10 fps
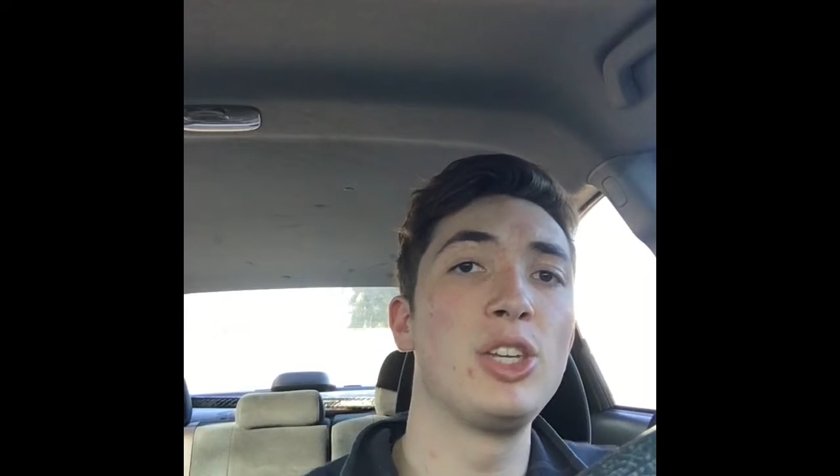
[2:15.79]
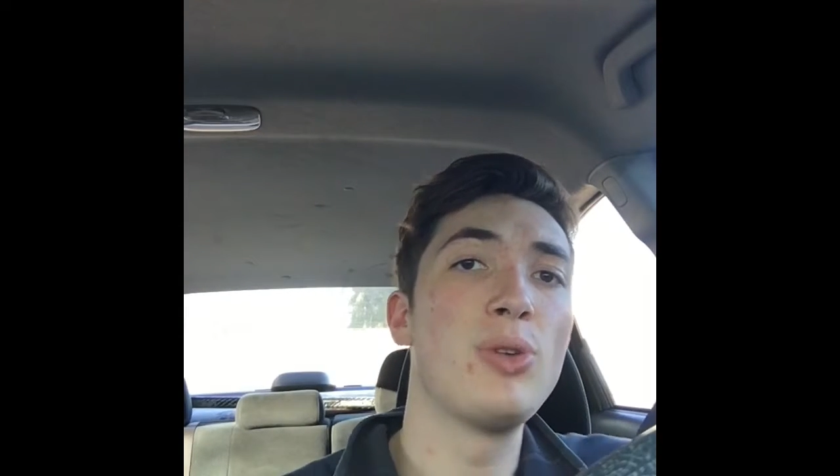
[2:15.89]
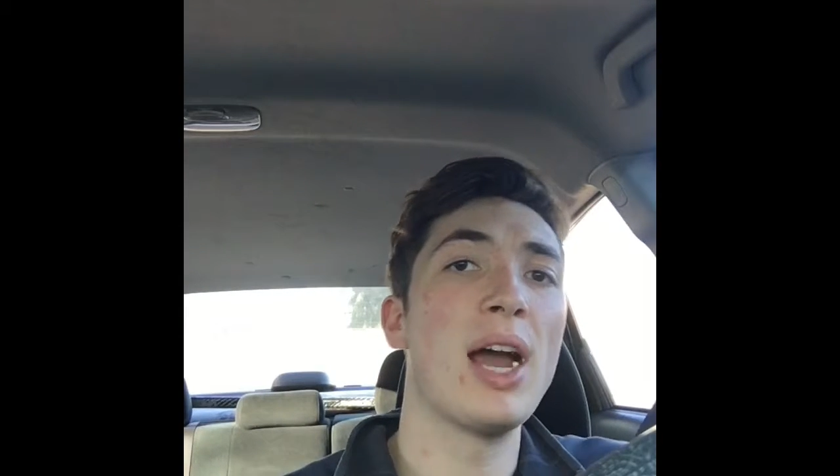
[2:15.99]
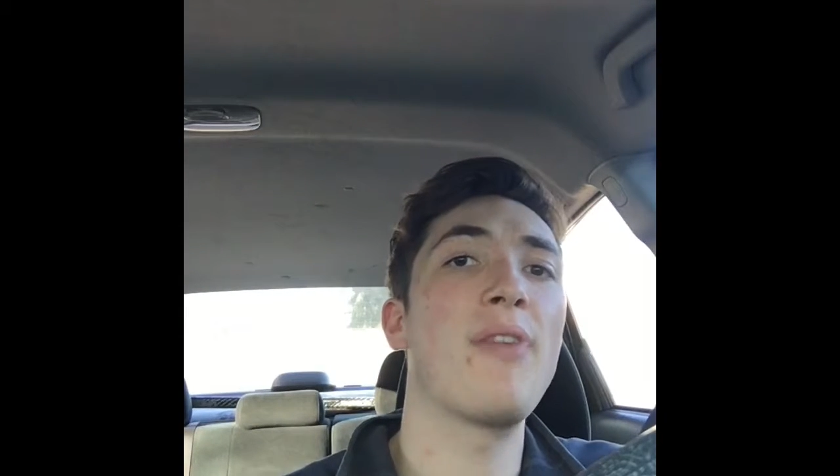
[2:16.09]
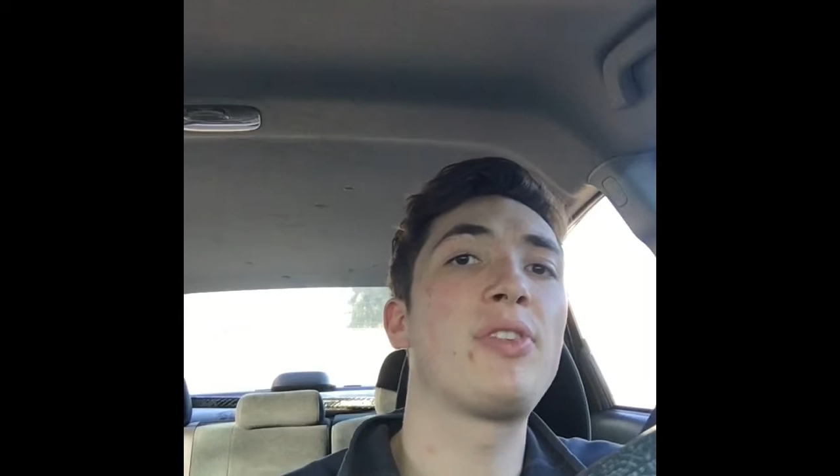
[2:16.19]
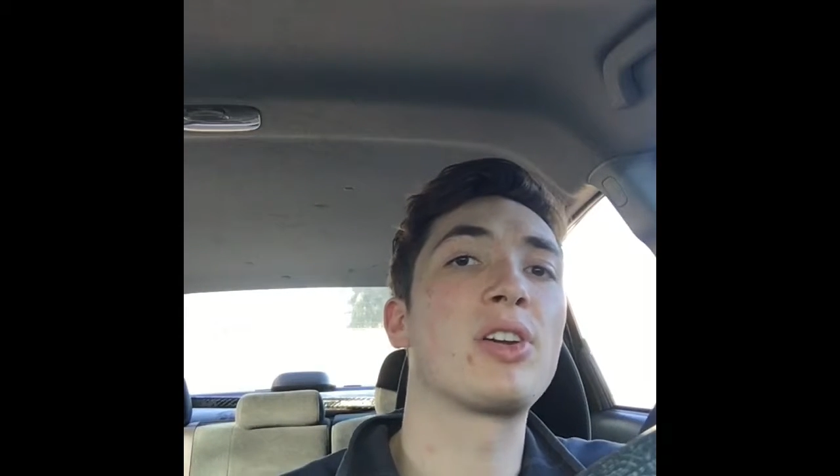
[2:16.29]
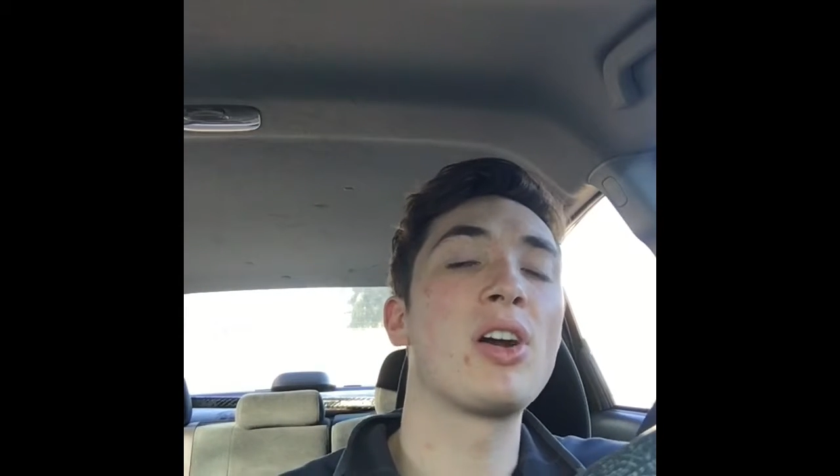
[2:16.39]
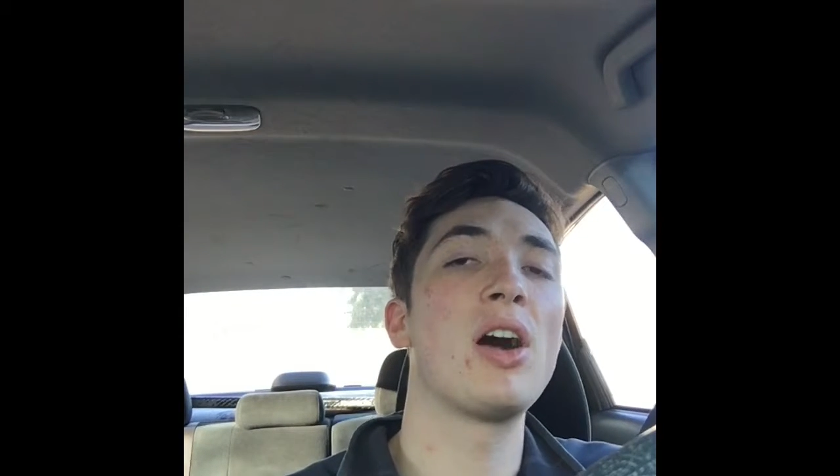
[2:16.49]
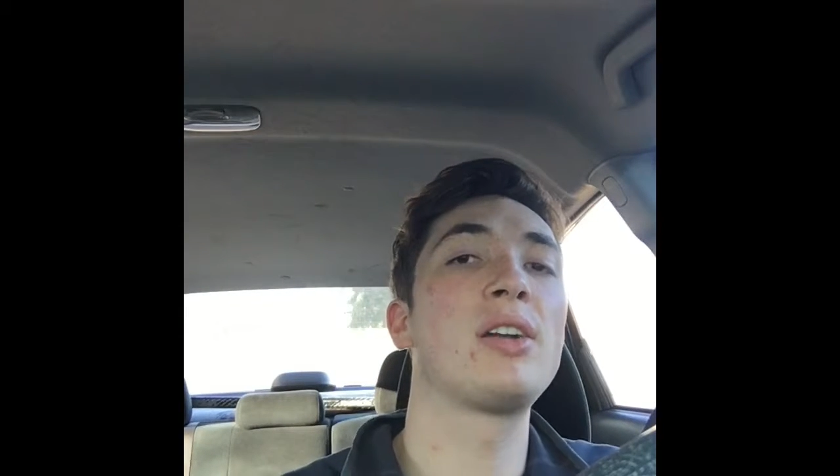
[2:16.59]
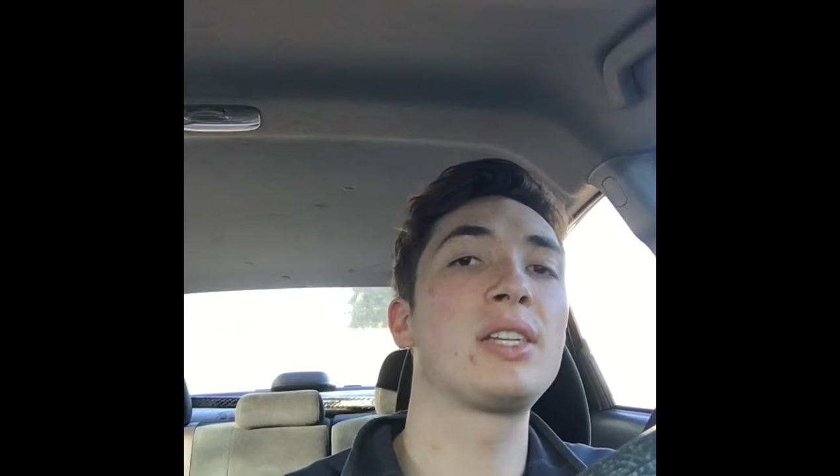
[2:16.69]
You have to
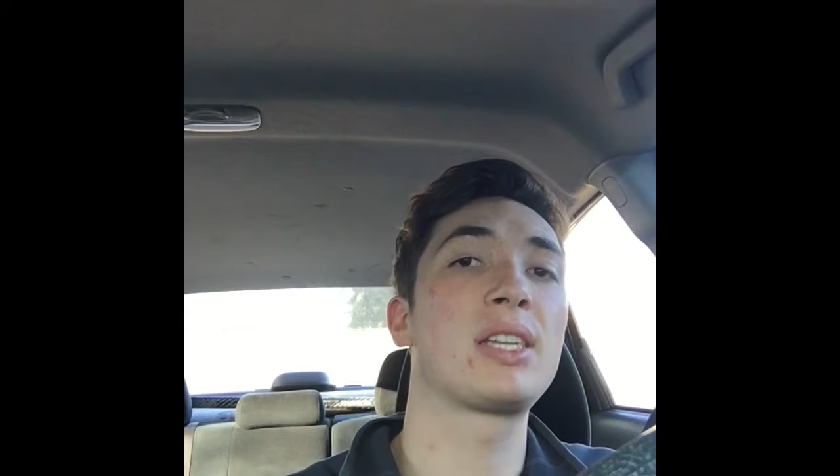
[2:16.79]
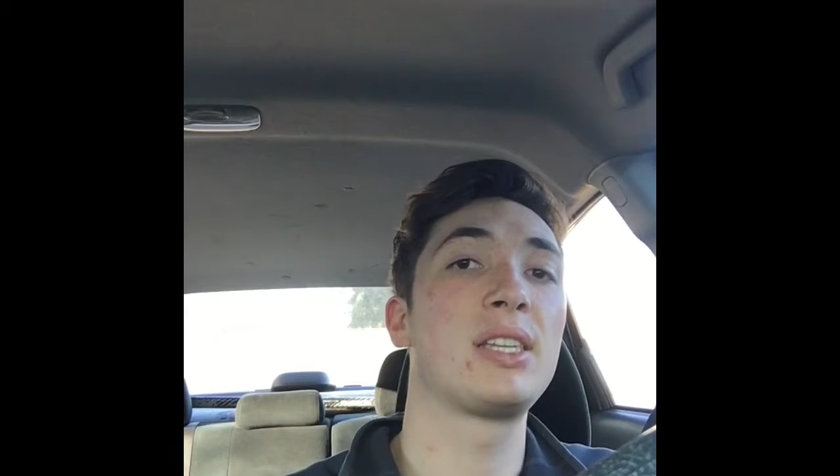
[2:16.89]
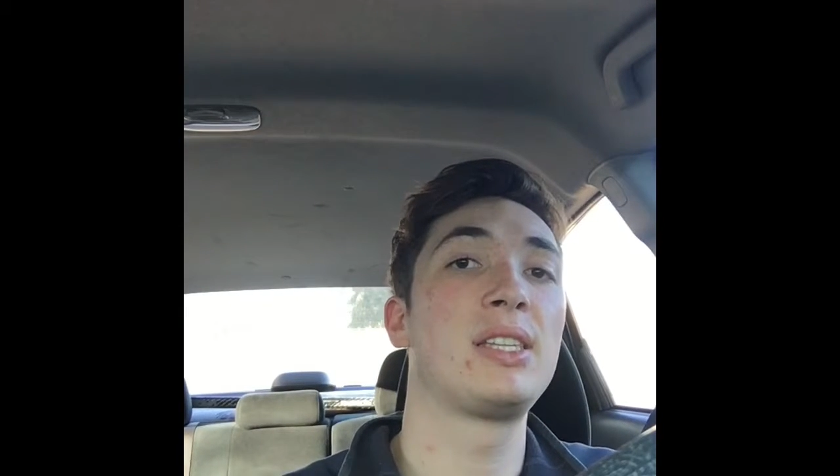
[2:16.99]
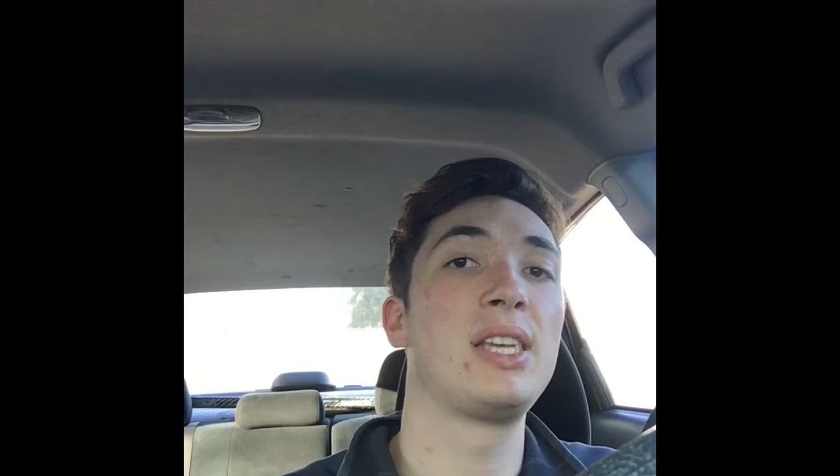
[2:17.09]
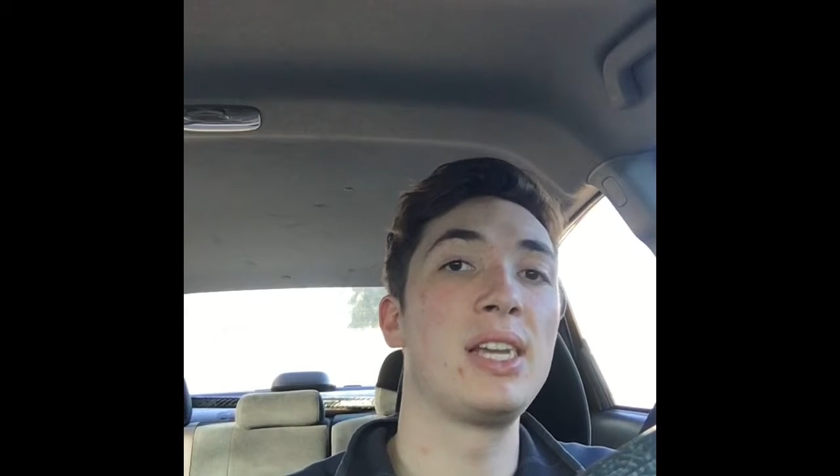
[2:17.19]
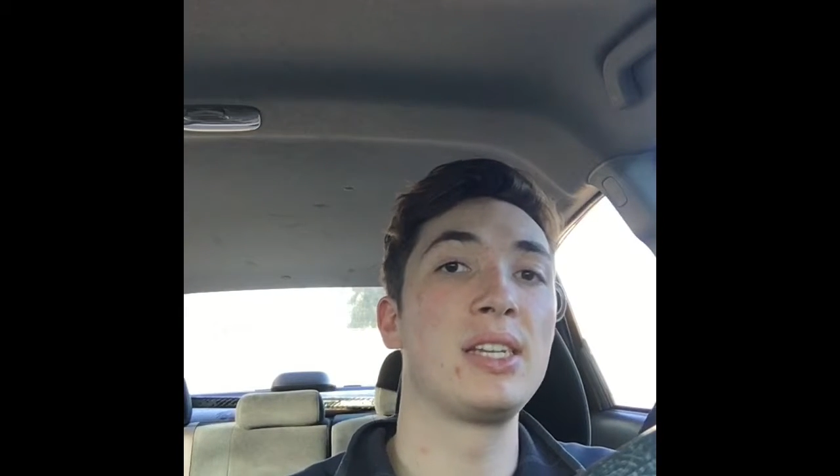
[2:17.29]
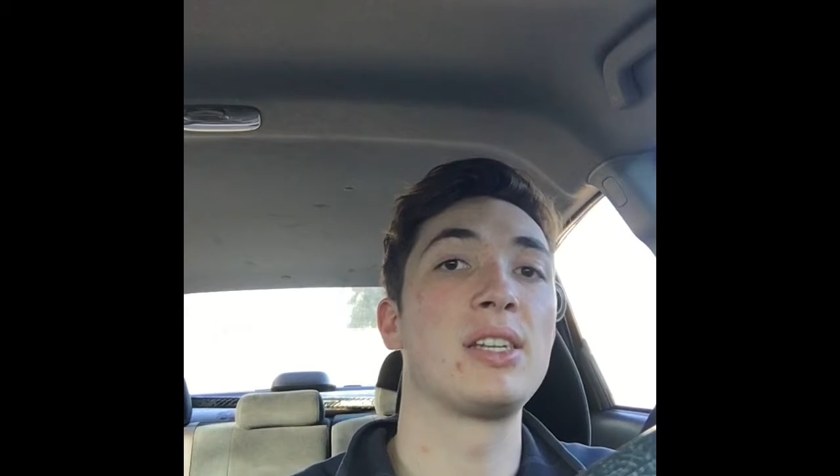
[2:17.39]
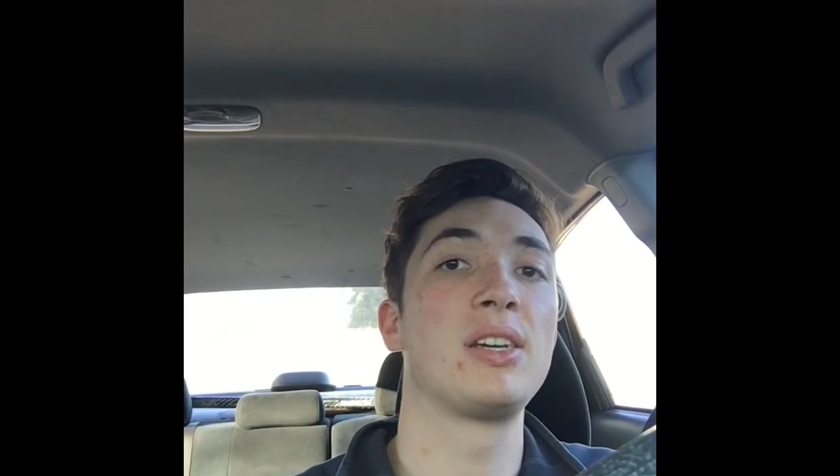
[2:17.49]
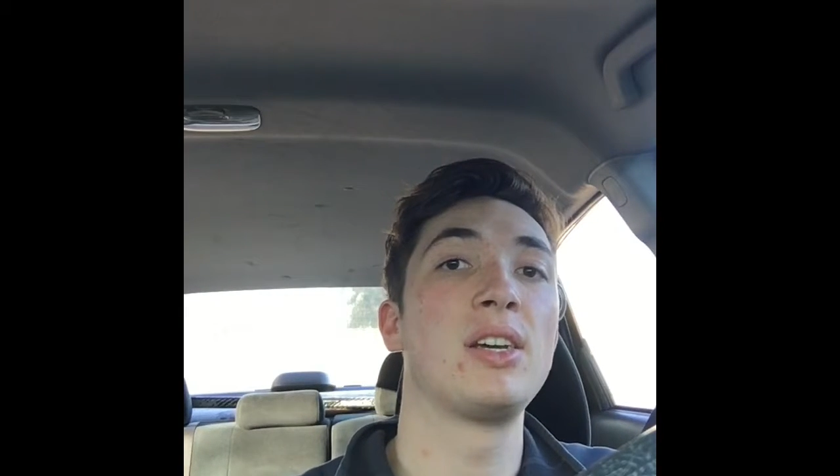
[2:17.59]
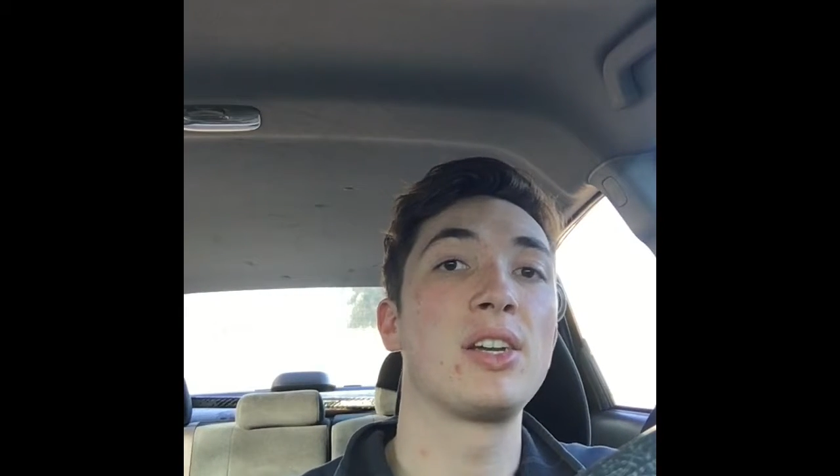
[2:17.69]
content